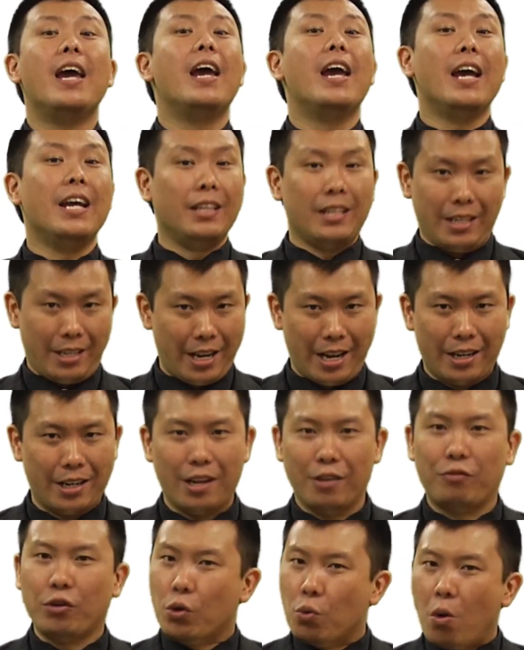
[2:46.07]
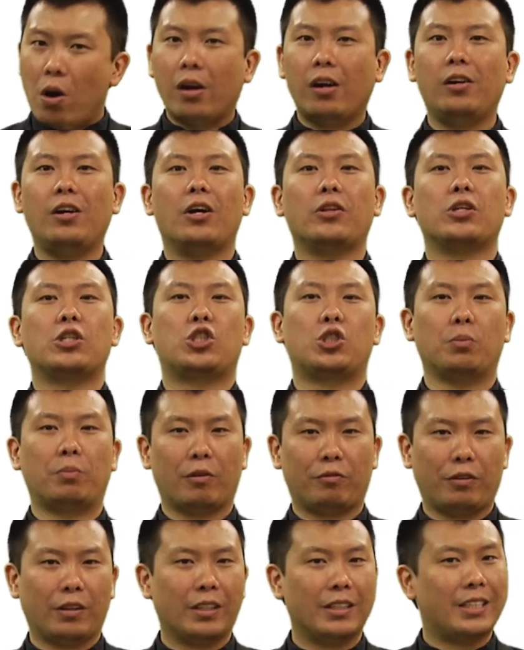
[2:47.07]
In the end, if you want another
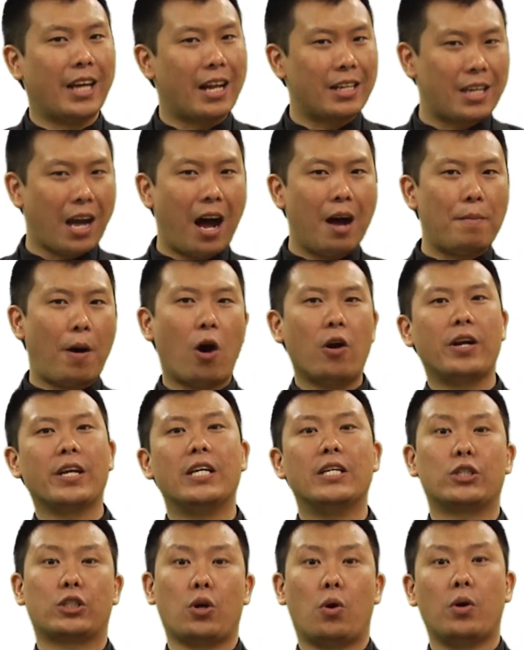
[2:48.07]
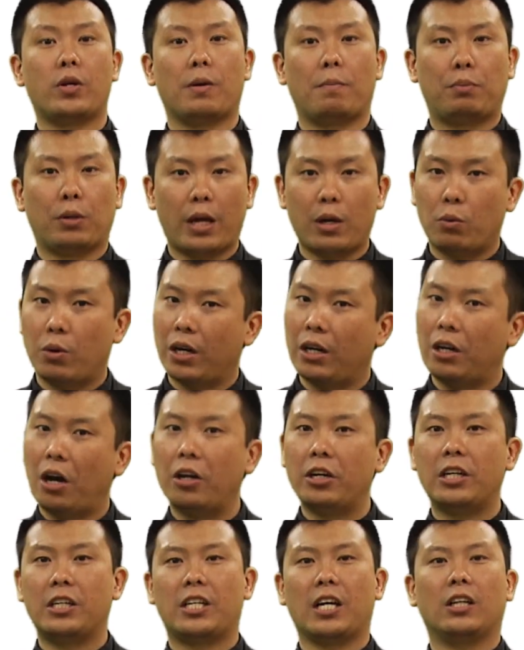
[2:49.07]
supervillain that Tom Hardy is going to play with an
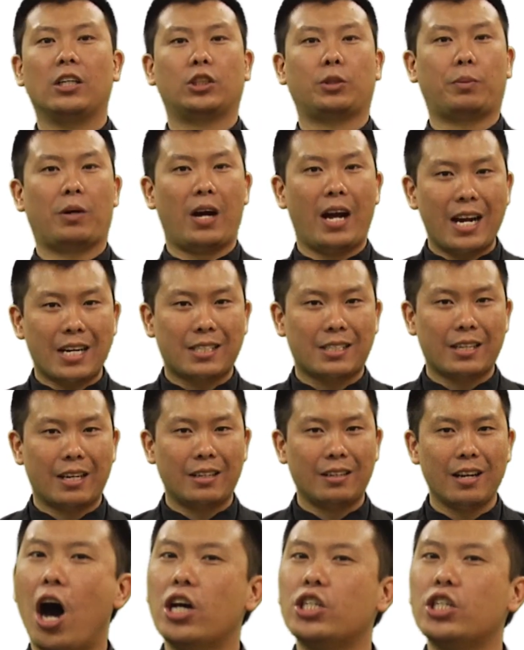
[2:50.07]
unintelligible accent,